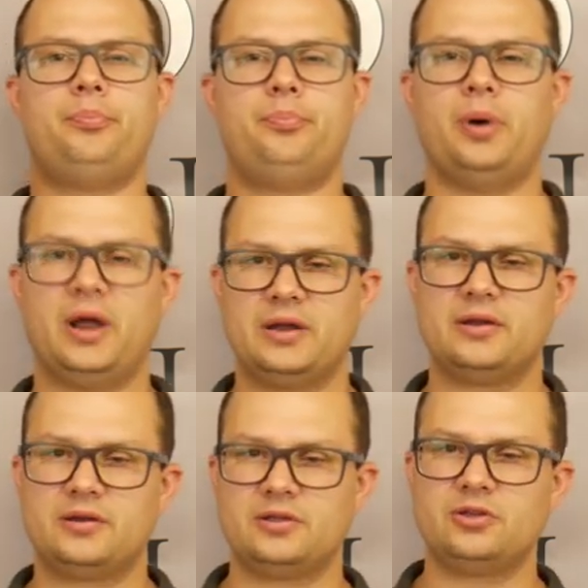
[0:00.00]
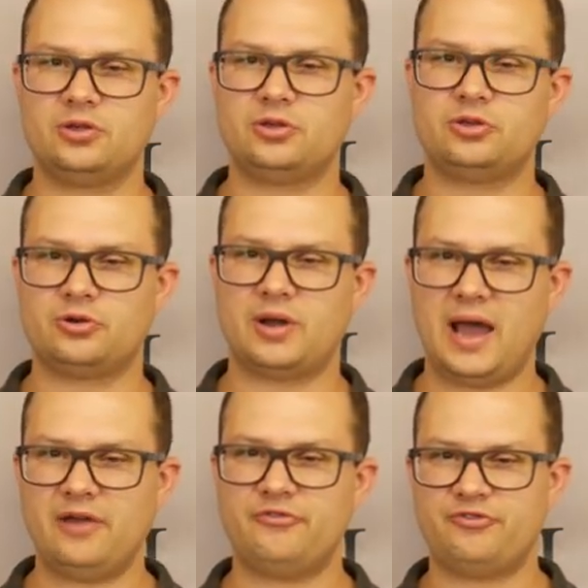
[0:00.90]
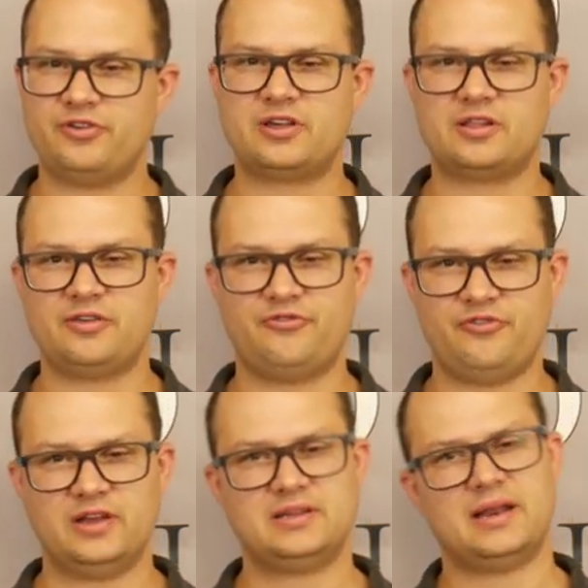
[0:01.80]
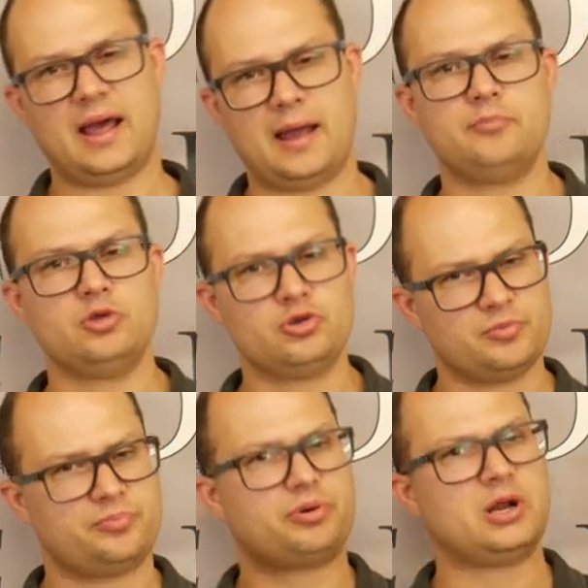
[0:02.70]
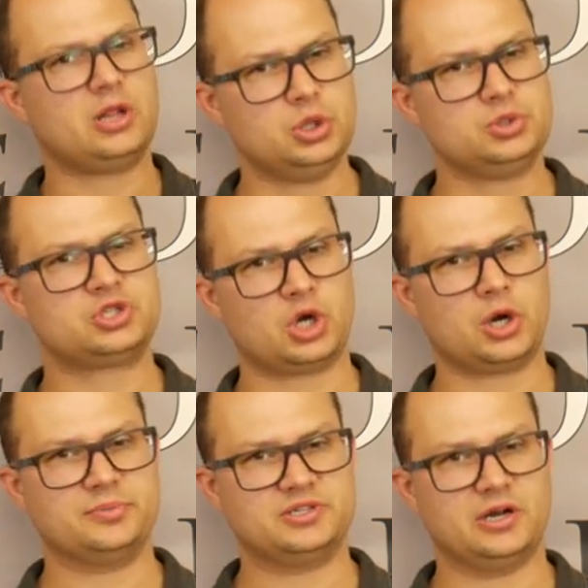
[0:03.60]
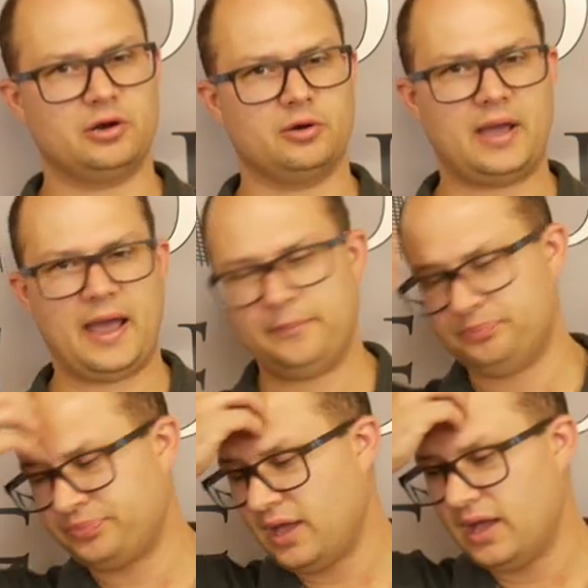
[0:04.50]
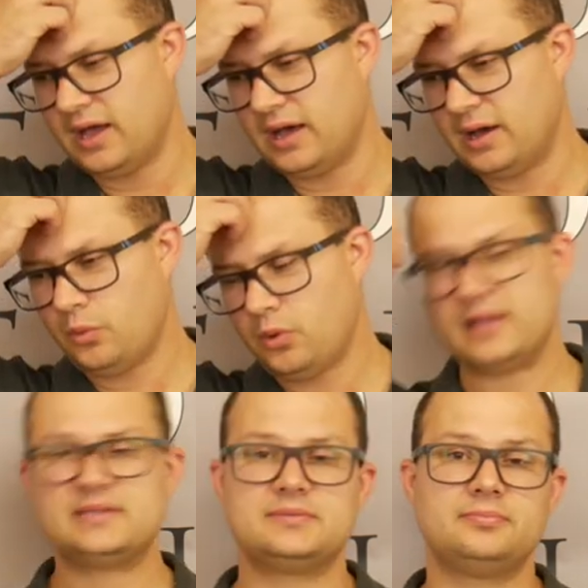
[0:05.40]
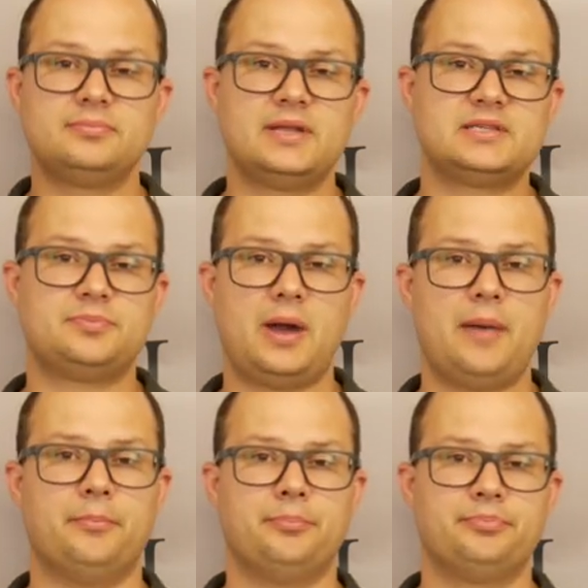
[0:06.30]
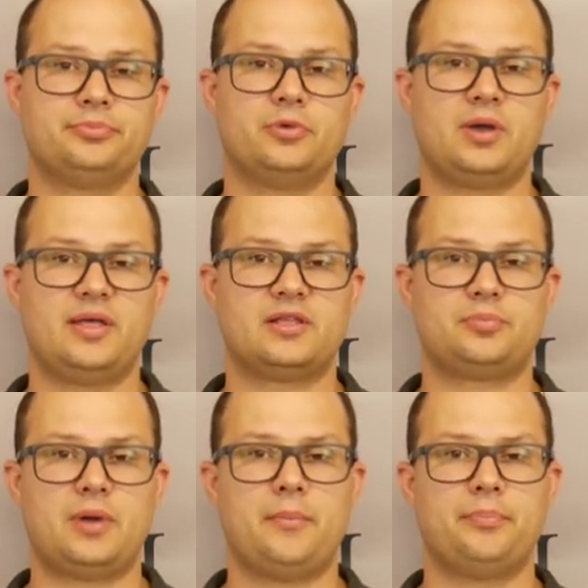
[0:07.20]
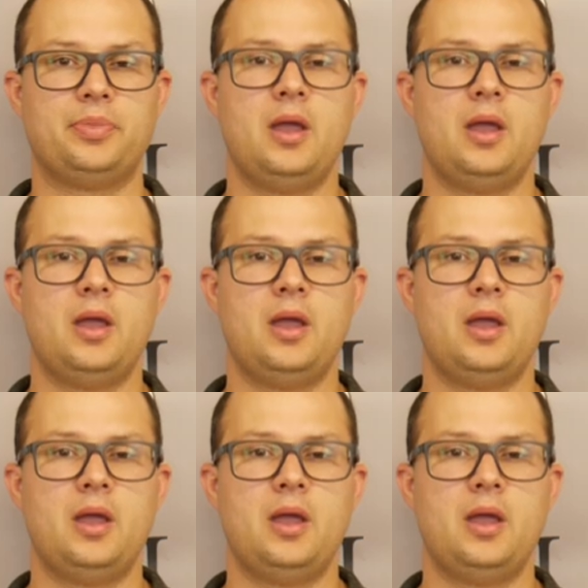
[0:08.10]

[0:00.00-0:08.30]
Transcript: but you're not physically fit, and I'm using pretty loose terms here, okay? Well, that's, that's a problem. Okay, that's a problem.